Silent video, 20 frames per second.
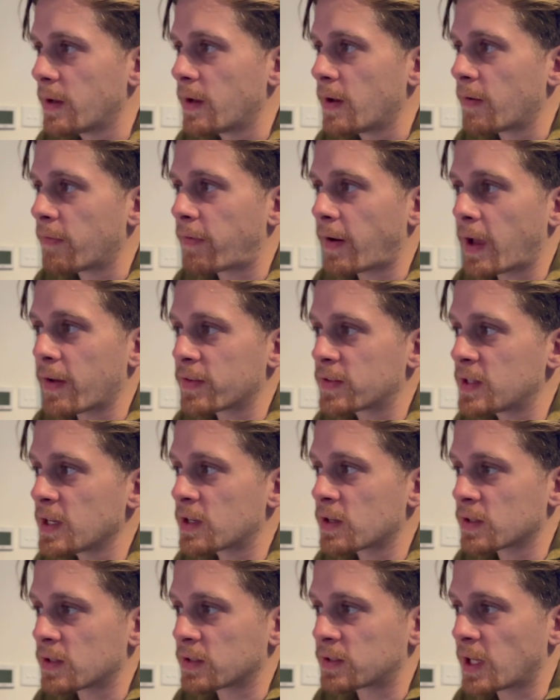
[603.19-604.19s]
5
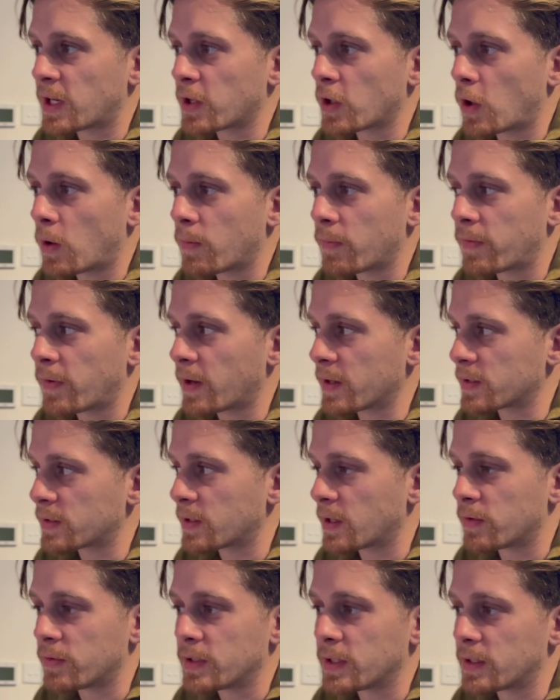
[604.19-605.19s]
secrets to selling your home
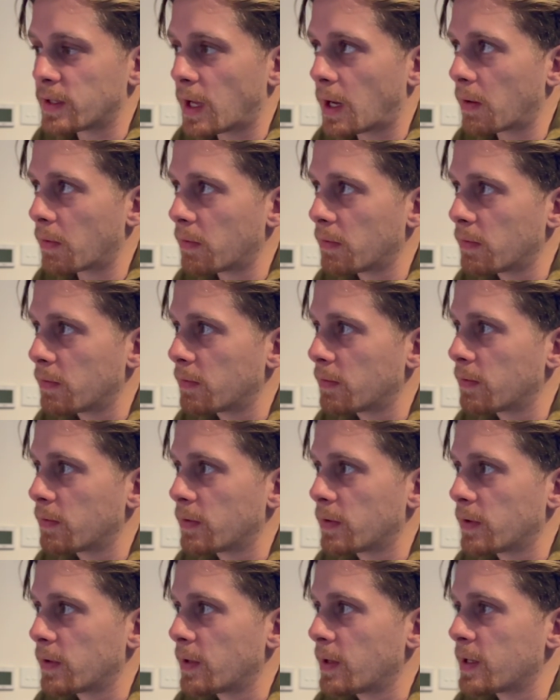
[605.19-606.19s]
faster. Read now.
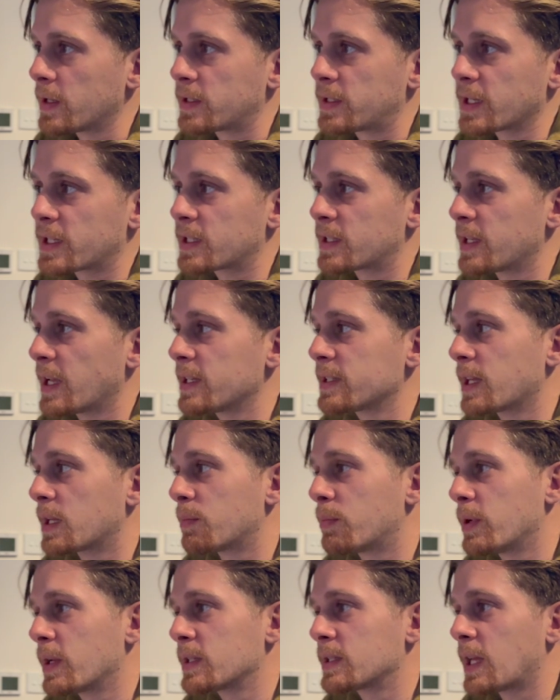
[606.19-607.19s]
6 things that
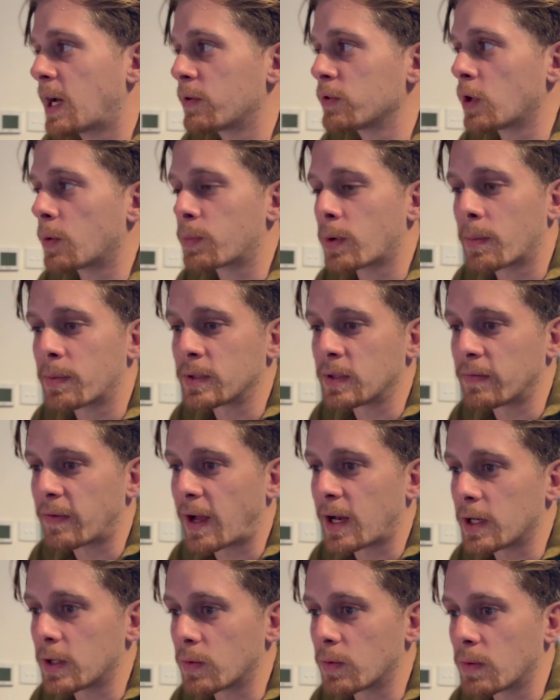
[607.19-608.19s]
brings down your property
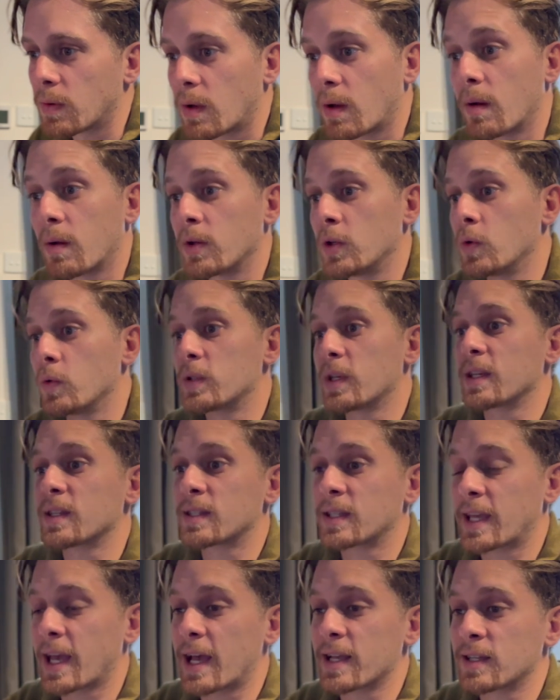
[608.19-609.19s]
value using
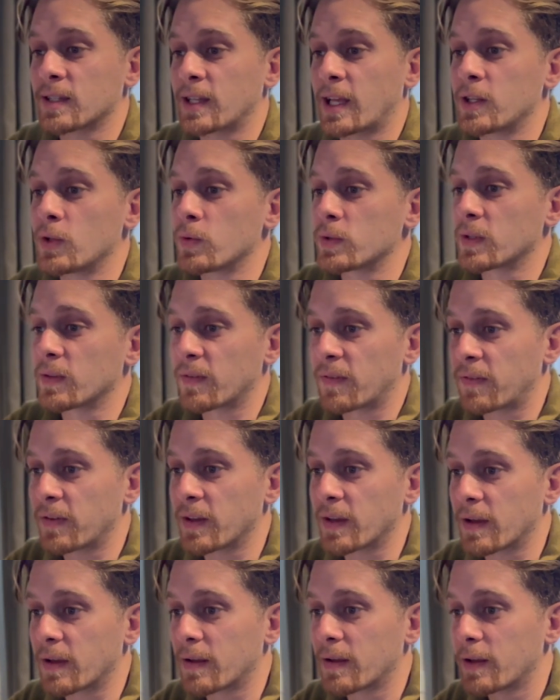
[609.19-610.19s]
scarcity and using
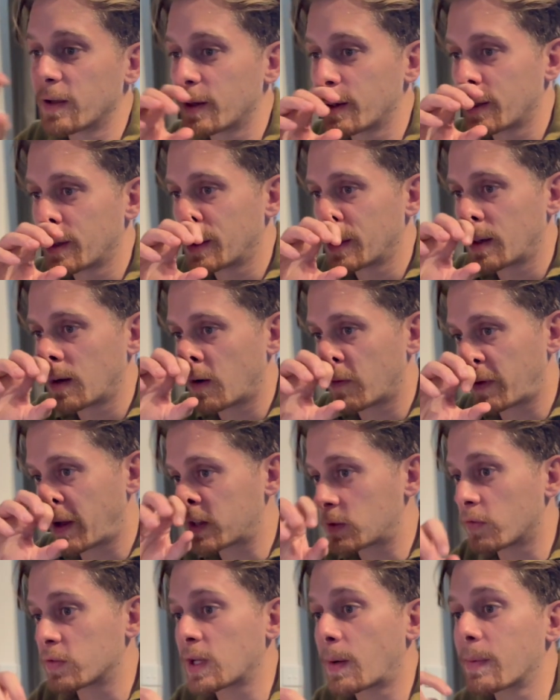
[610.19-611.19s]
fear. Of like,
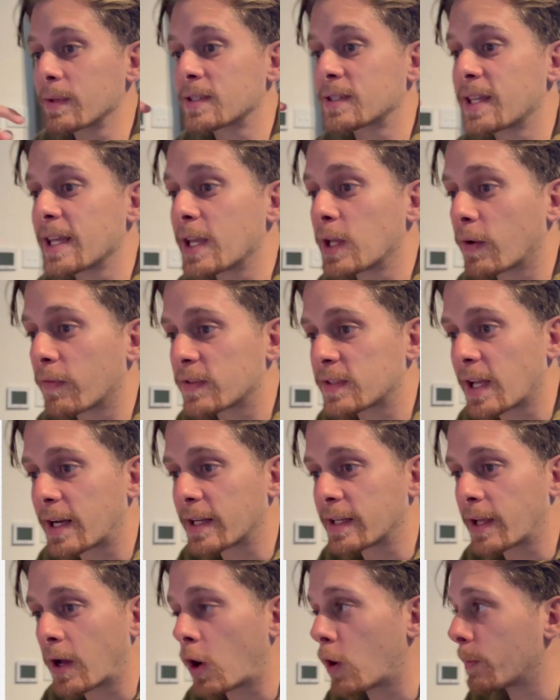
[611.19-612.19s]
so if someone's thinking of selling
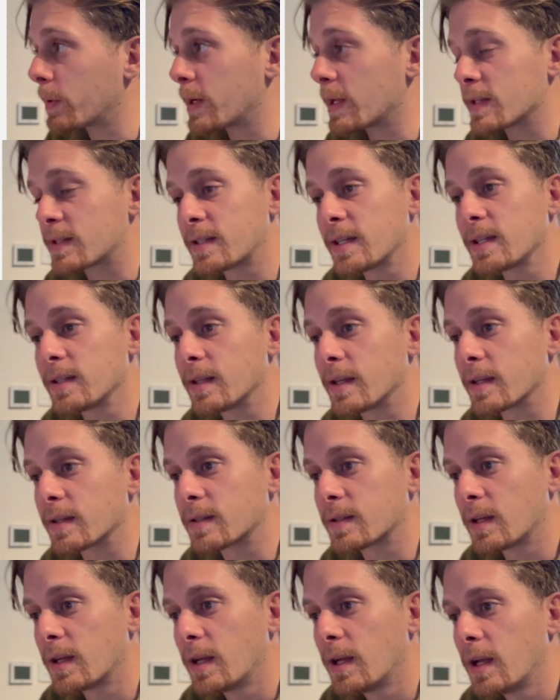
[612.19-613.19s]
their home and they see
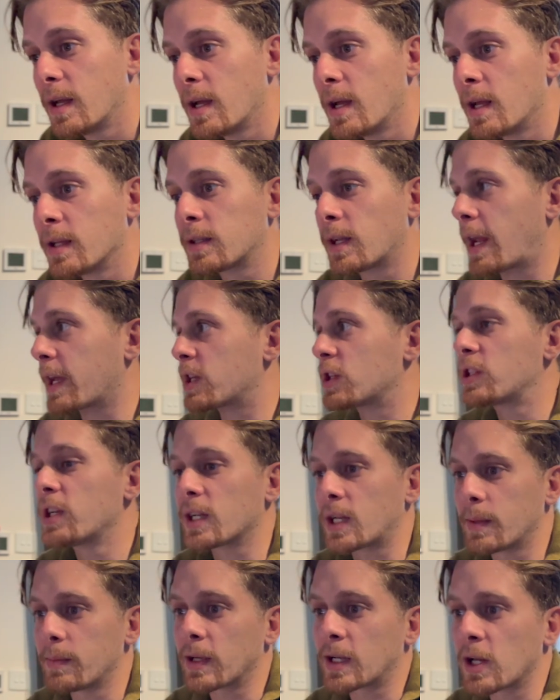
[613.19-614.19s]
this, they're like, shit,
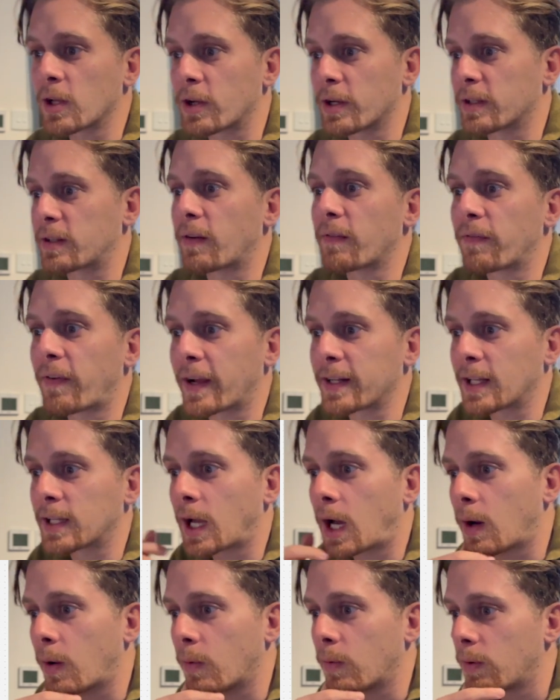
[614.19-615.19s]
let me click on it and find
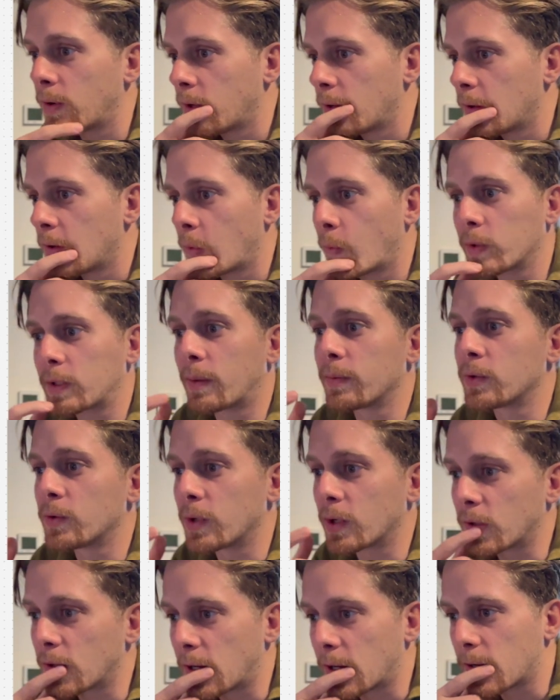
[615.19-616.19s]
out what I'm doing
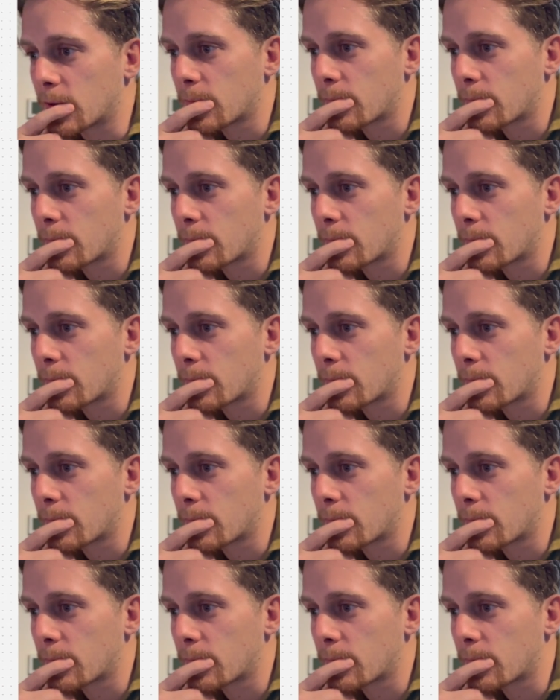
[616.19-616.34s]
wrong.